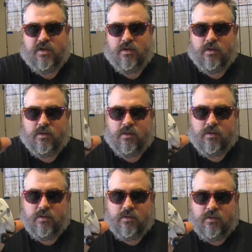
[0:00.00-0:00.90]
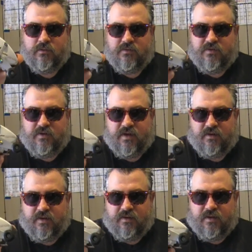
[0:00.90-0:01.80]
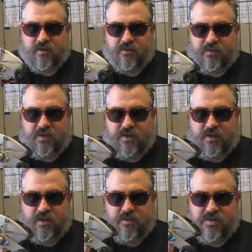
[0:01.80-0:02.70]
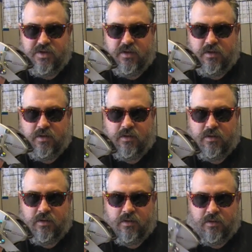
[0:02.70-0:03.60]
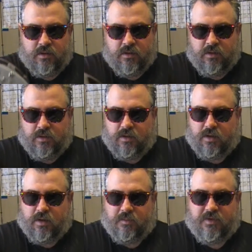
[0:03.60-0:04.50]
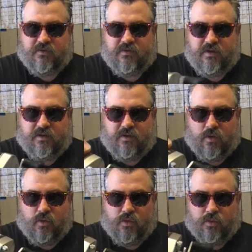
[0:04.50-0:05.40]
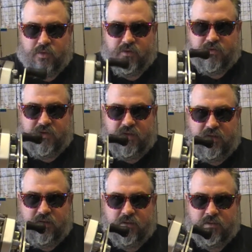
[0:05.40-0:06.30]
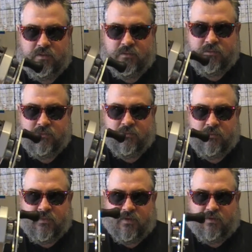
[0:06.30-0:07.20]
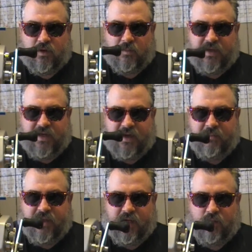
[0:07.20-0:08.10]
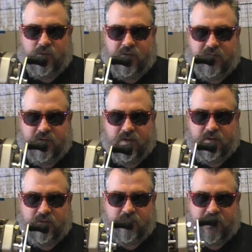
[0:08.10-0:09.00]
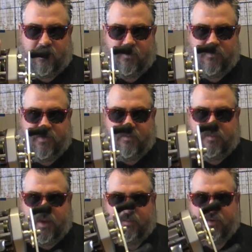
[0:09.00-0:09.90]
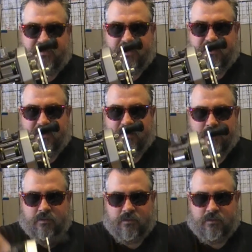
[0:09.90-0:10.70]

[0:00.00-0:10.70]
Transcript: You see that right there? 310 MG. You can see that the older reel seat. It's all made out of metal with like a rivet, pop rivet in there.